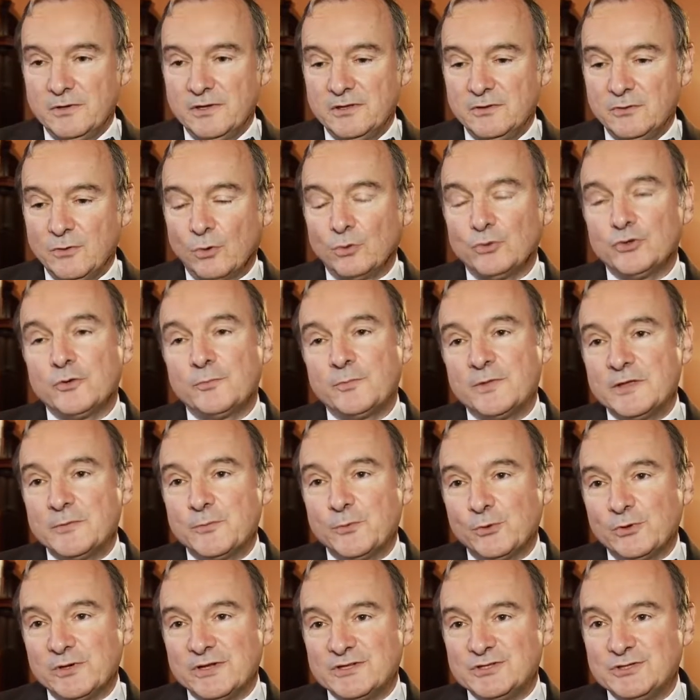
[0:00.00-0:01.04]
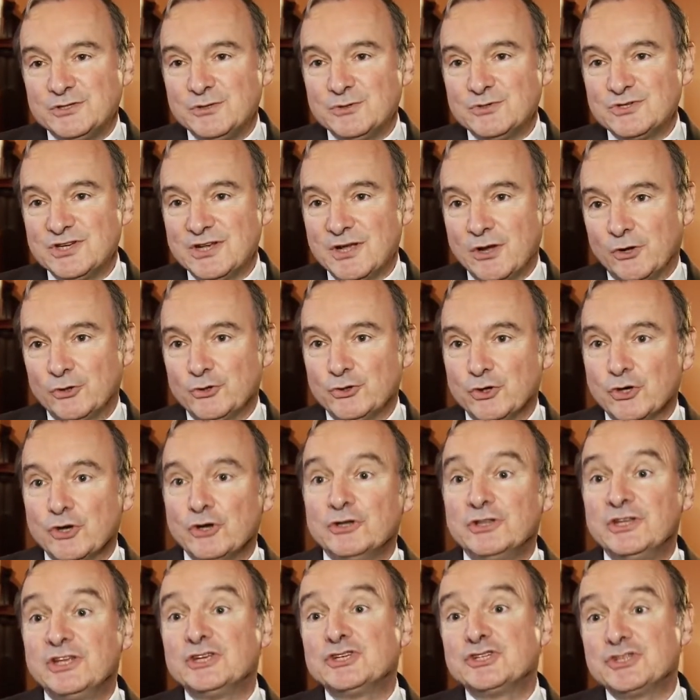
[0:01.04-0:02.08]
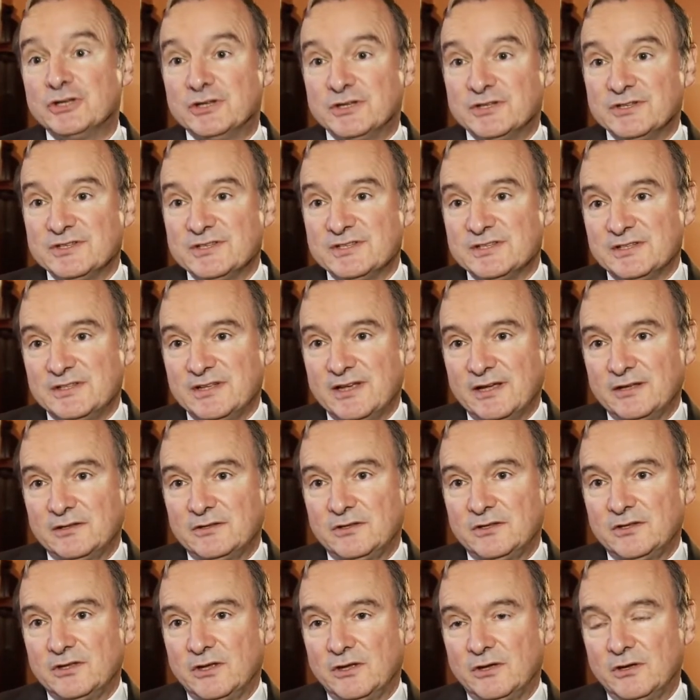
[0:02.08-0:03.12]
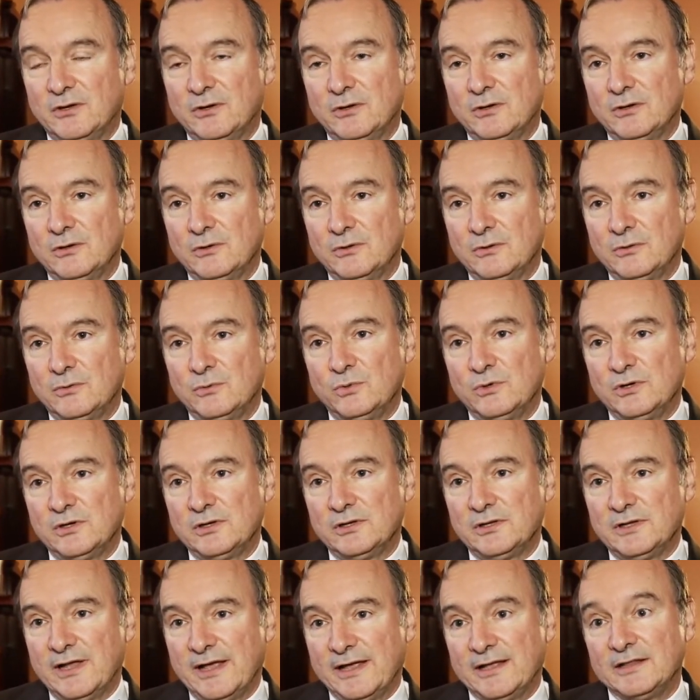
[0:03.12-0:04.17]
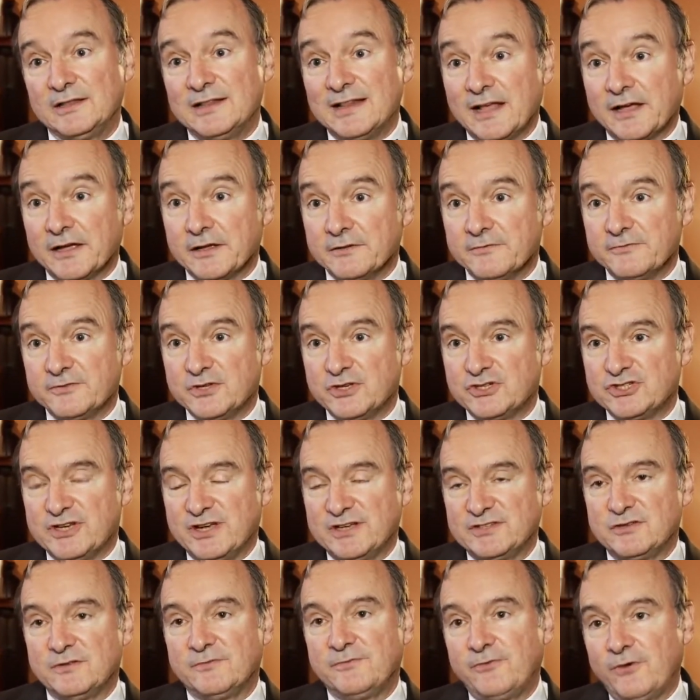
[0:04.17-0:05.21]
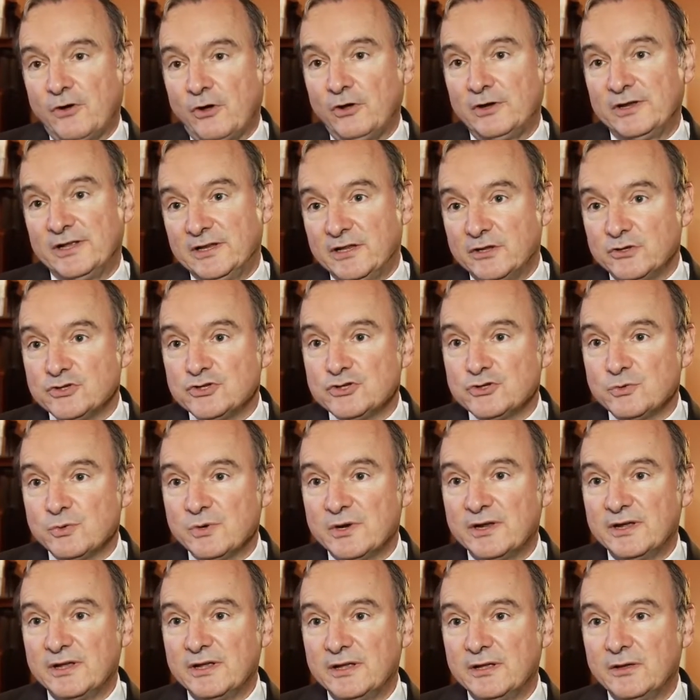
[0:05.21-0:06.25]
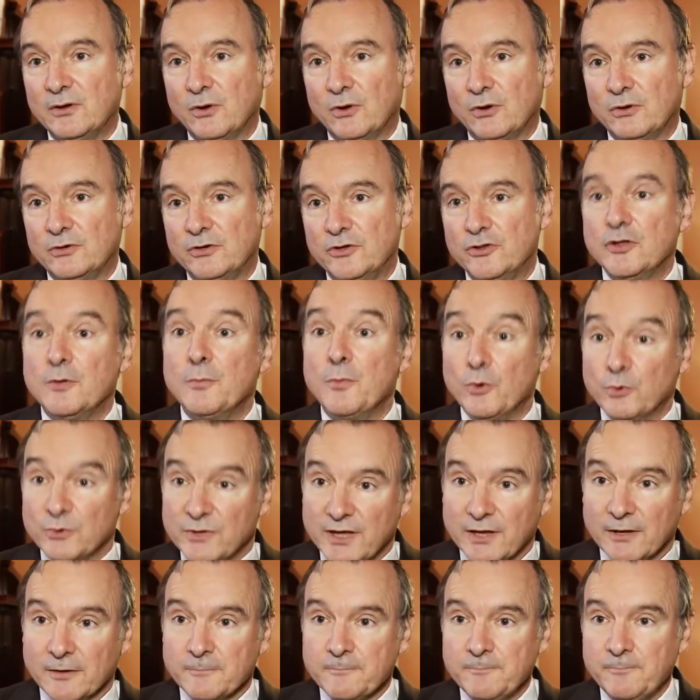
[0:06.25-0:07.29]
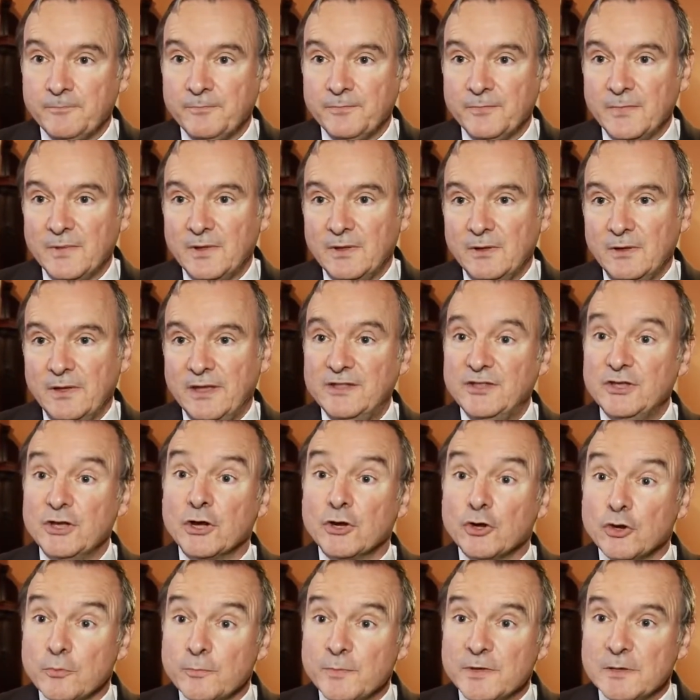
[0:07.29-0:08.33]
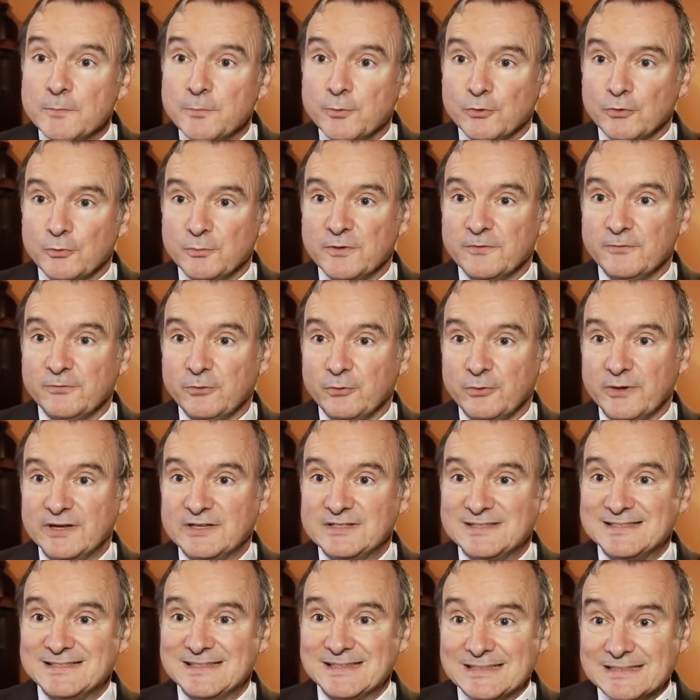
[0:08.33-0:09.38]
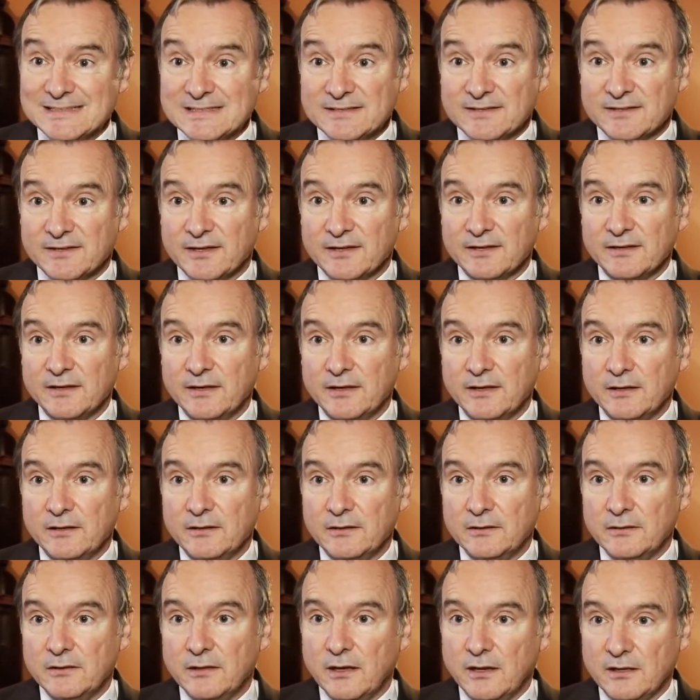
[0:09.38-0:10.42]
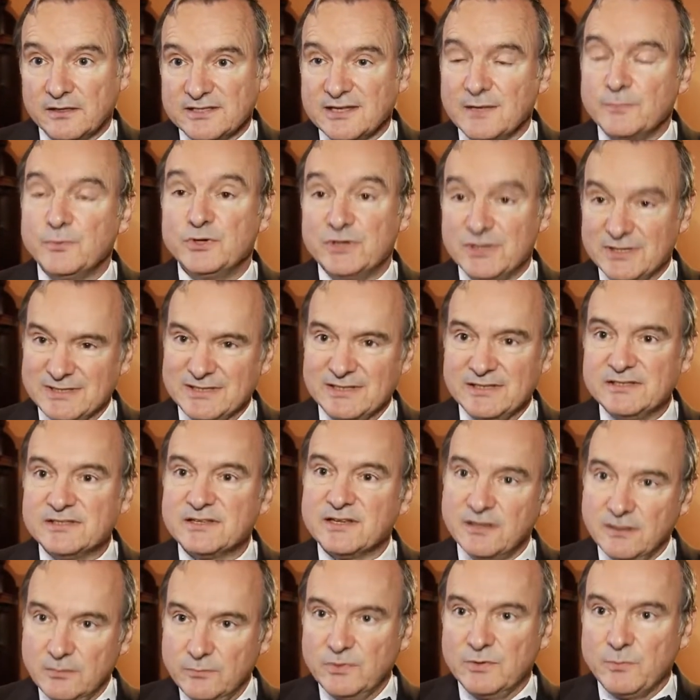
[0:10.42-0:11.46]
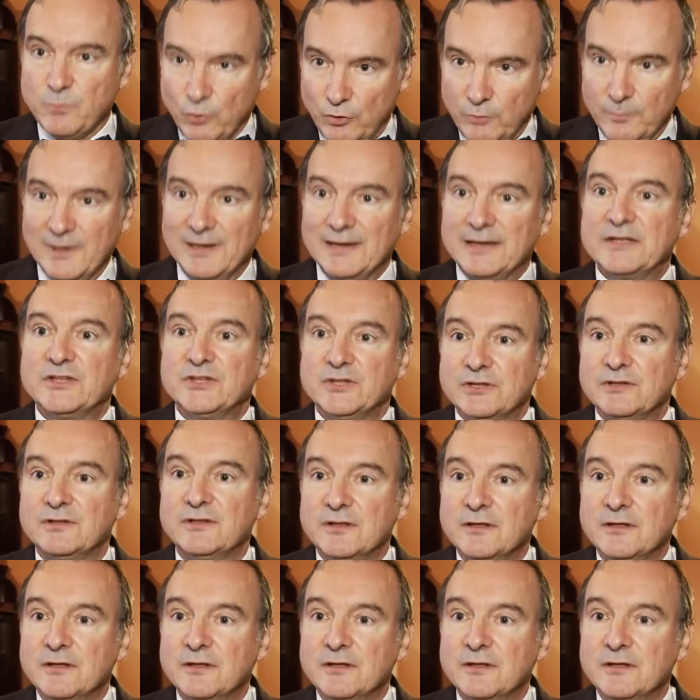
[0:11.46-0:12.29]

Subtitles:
In older people, it's usually other conditions that will end life, such as a fall and injury or pneumonia. In younger people, before age 60, Alzheimer's disease can be more malignant.